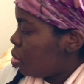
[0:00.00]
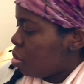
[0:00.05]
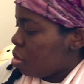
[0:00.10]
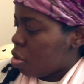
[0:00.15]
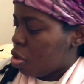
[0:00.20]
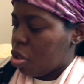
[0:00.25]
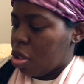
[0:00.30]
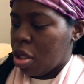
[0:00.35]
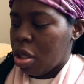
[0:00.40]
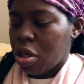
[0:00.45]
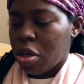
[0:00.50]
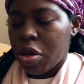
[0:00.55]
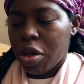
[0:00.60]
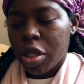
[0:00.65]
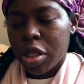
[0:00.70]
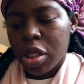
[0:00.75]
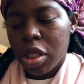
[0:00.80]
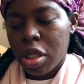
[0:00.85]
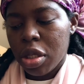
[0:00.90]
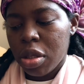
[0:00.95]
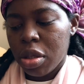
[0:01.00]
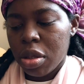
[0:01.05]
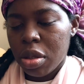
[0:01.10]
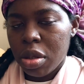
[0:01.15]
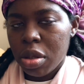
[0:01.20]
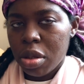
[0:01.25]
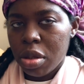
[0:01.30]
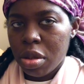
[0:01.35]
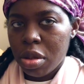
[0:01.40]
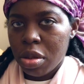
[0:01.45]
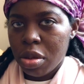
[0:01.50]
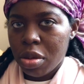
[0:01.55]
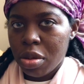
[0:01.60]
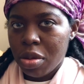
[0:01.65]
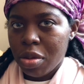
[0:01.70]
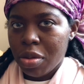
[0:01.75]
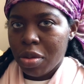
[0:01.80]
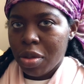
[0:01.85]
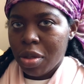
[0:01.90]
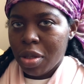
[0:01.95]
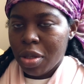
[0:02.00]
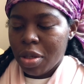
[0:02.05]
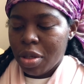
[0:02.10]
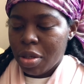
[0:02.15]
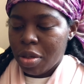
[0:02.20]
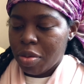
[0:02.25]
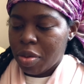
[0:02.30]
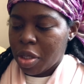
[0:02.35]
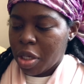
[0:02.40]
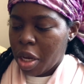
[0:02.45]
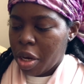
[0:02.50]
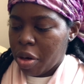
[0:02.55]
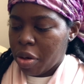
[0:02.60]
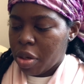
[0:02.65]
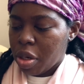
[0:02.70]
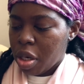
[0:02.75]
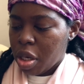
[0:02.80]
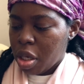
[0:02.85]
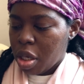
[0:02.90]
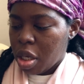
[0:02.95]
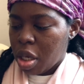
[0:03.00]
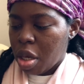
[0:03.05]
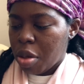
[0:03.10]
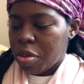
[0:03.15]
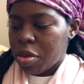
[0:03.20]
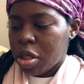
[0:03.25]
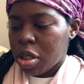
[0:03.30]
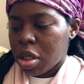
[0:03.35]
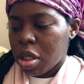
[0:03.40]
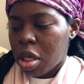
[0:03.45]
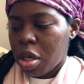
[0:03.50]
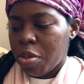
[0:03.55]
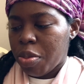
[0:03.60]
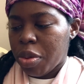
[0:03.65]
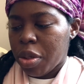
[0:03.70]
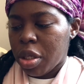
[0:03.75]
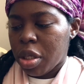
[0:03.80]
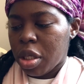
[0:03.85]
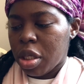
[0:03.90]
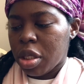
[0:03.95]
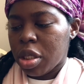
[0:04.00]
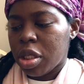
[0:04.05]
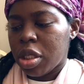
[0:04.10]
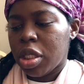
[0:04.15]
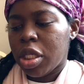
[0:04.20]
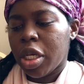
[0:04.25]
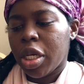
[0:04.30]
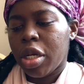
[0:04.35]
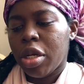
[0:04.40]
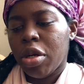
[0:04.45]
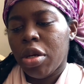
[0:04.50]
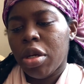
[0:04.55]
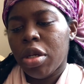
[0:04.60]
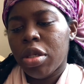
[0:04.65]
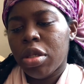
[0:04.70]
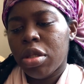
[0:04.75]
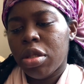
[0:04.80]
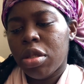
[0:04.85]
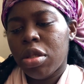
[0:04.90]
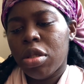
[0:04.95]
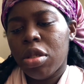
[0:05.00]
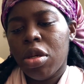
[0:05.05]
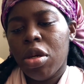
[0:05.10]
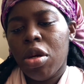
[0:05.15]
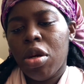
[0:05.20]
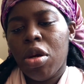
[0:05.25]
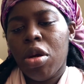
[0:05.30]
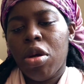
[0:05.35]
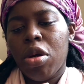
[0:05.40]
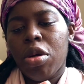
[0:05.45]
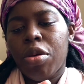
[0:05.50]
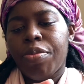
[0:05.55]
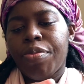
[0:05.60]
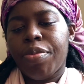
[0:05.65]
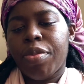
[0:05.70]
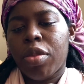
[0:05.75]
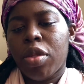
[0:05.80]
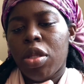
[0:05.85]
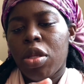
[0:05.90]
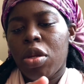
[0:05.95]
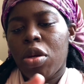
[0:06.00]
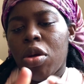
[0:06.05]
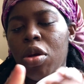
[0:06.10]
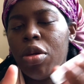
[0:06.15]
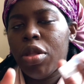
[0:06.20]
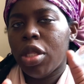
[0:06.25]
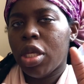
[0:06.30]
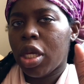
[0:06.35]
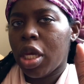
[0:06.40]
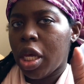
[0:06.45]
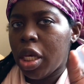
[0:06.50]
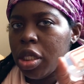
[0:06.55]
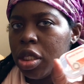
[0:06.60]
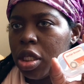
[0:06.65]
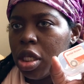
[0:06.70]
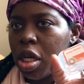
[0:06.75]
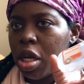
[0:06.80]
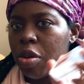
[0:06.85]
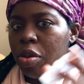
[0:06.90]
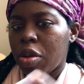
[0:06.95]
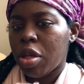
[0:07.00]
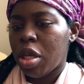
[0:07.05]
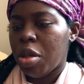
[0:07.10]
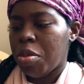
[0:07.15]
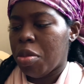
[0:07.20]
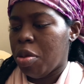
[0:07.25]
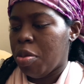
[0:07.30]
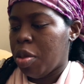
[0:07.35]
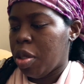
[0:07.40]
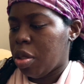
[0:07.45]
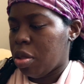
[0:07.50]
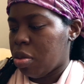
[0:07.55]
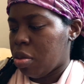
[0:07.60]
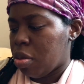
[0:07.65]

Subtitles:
Do they look crazy? I'm scared. I'm just going to put the sticker on the case that I will keep them in